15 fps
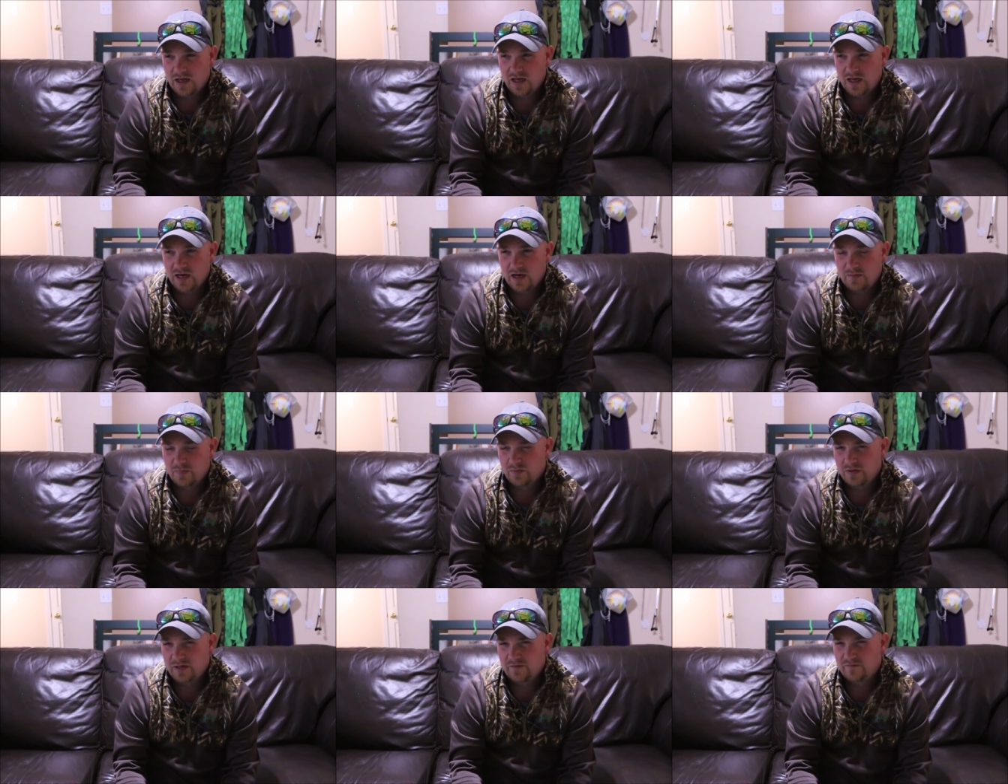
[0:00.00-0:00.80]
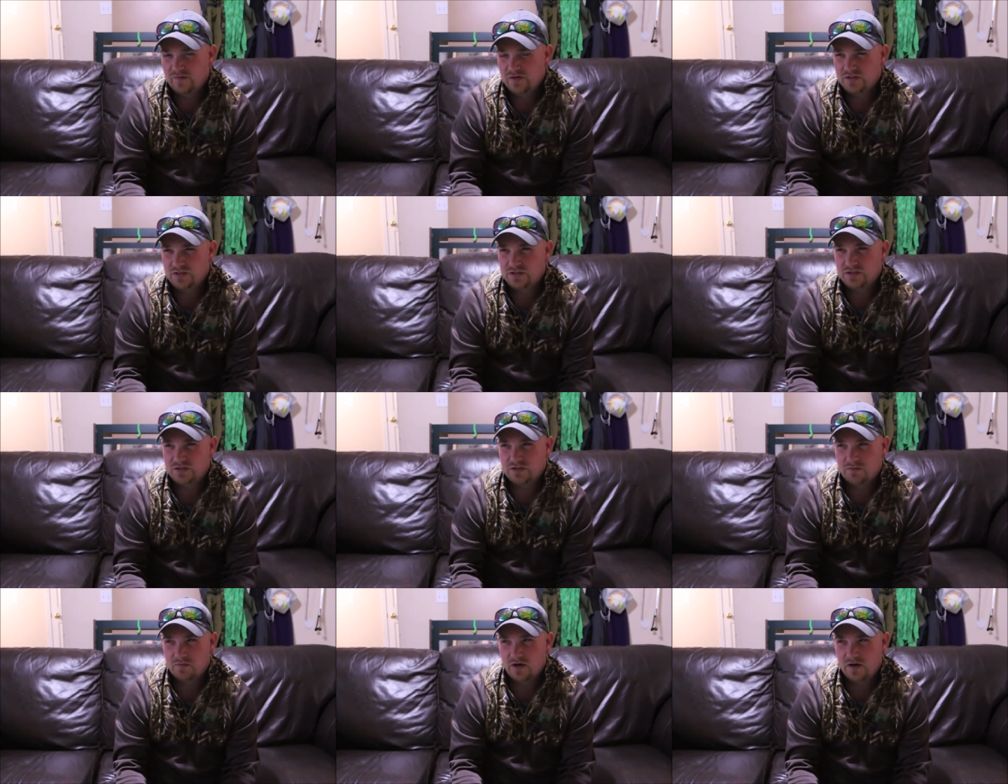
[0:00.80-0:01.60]
And I believe there's
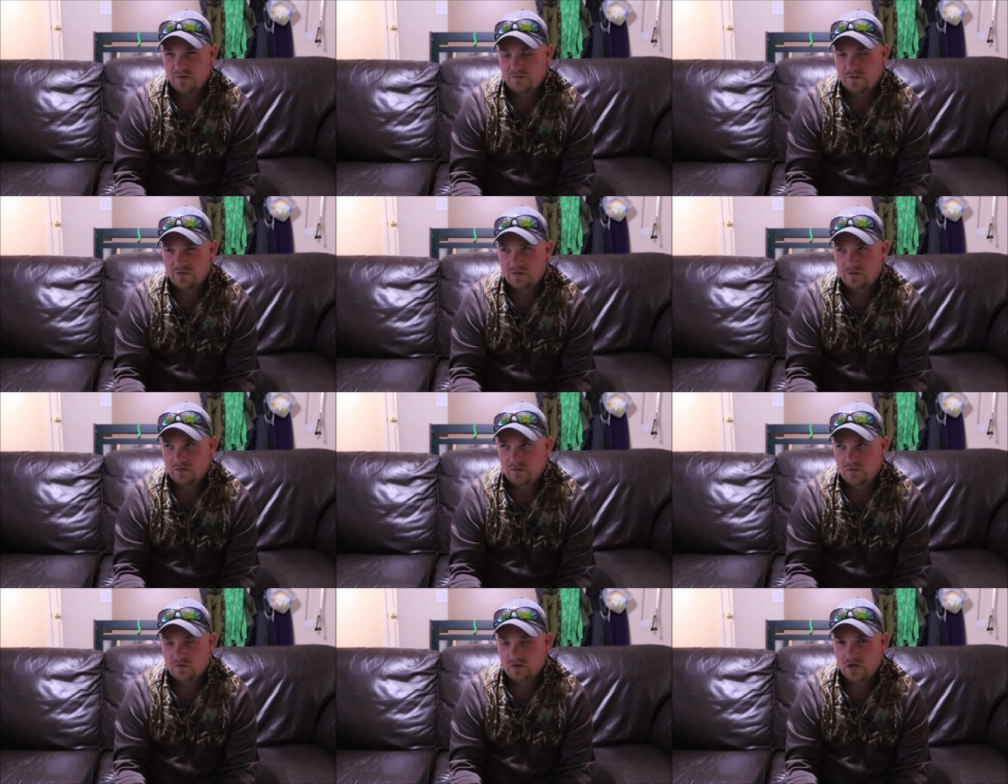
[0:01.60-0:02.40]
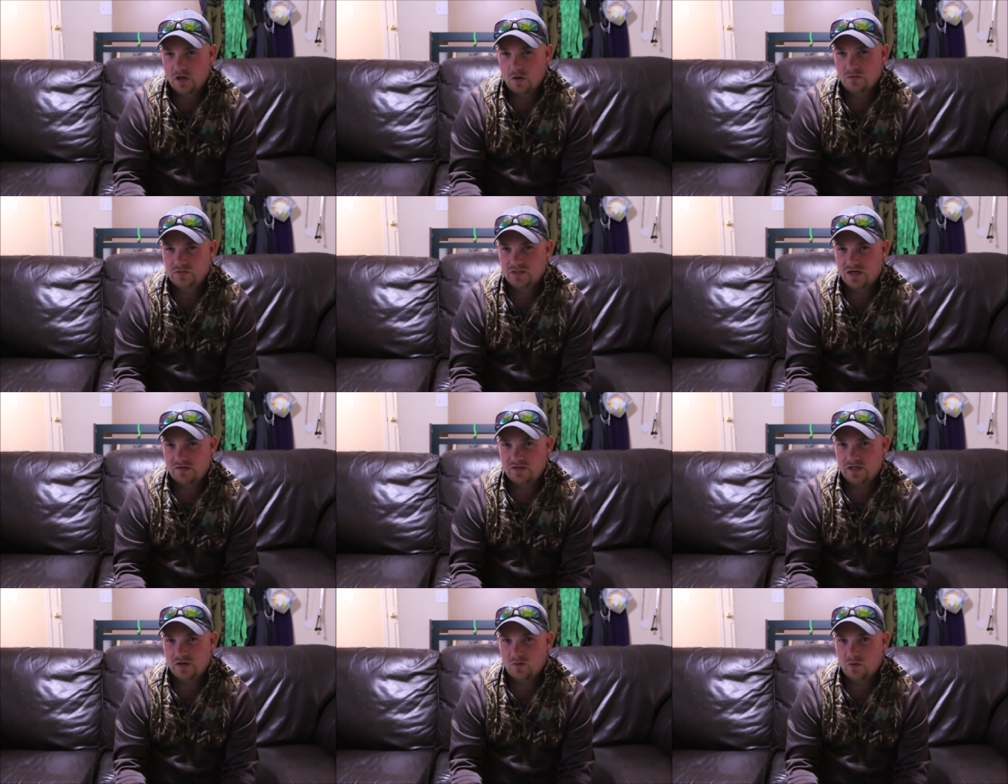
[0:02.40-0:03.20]
some other codes out
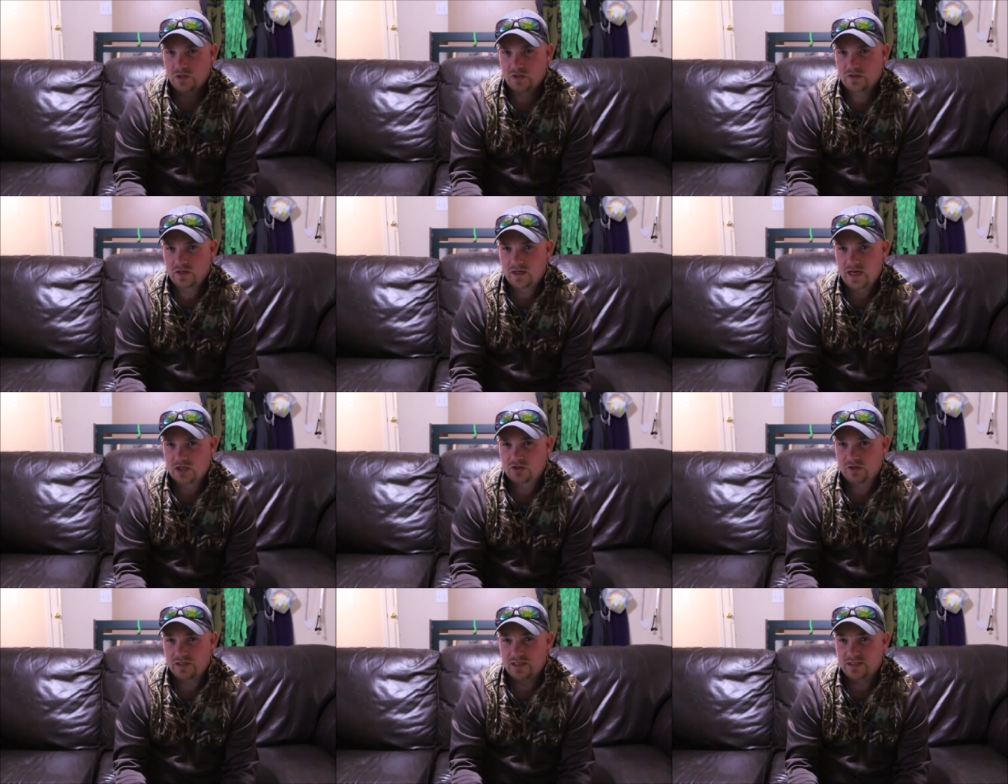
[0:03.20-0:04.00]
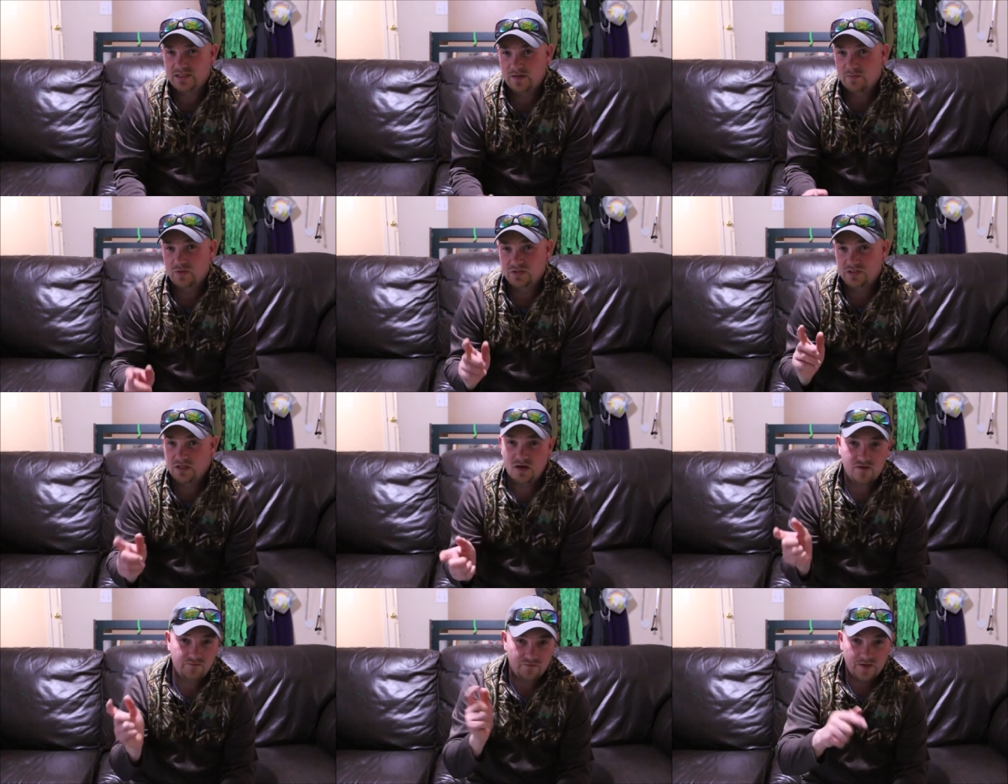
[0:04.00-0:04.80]
there where you can actually get 10%
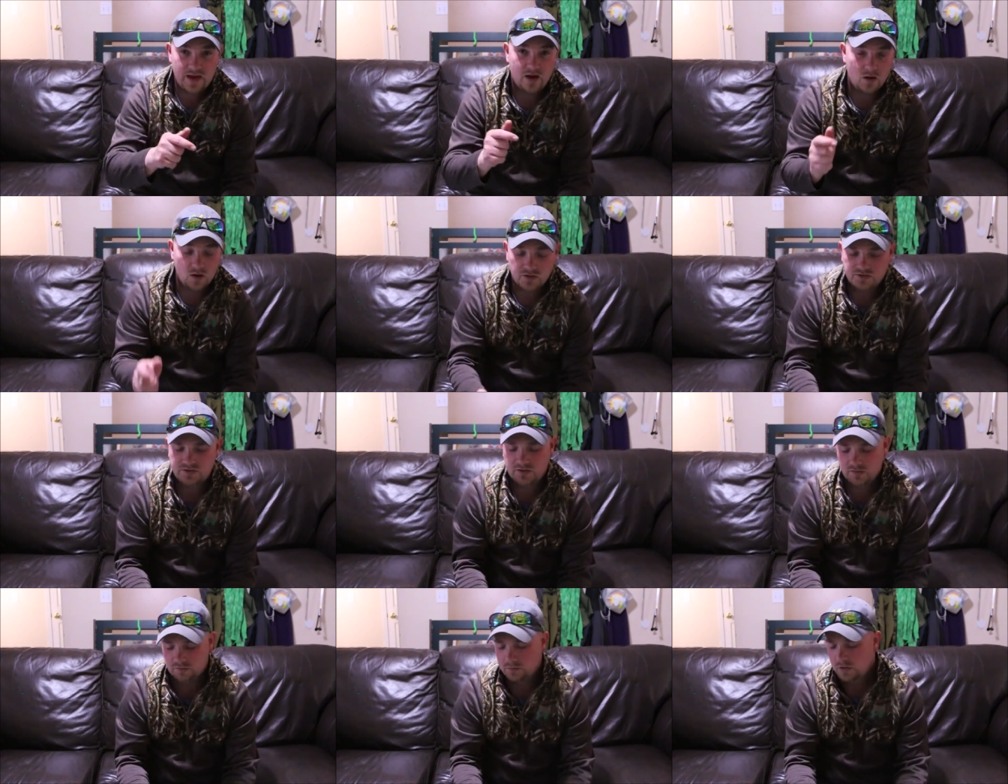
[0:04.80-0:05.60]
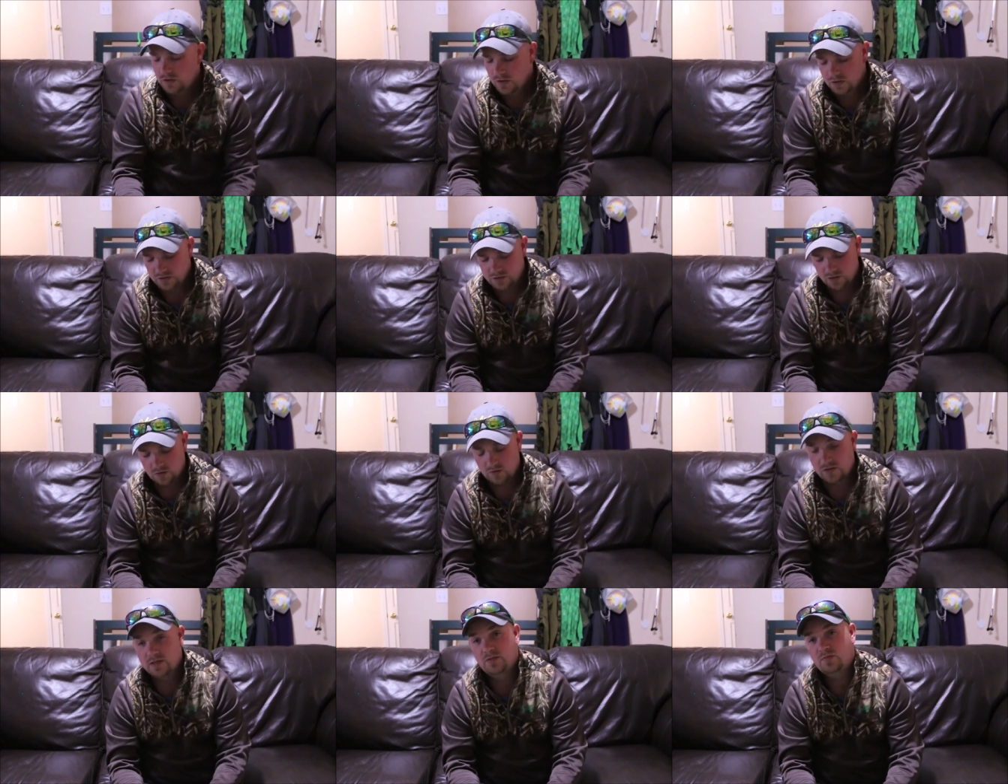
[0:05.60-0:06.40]
off of that also.
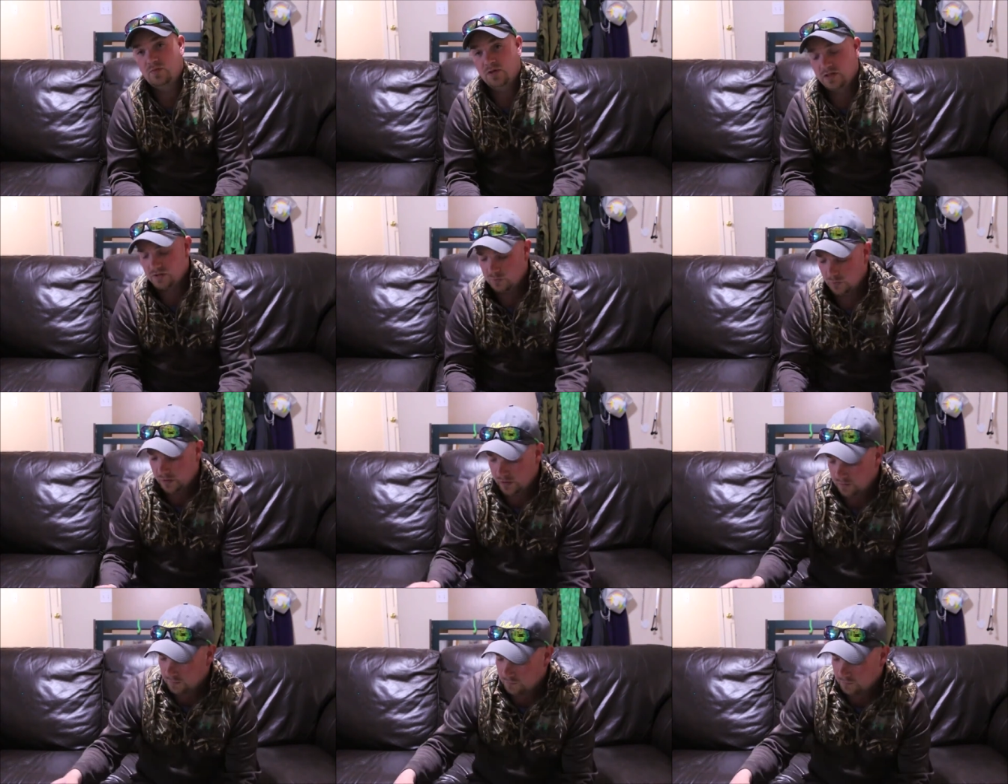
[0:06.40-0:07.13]
So it's pretty sweet.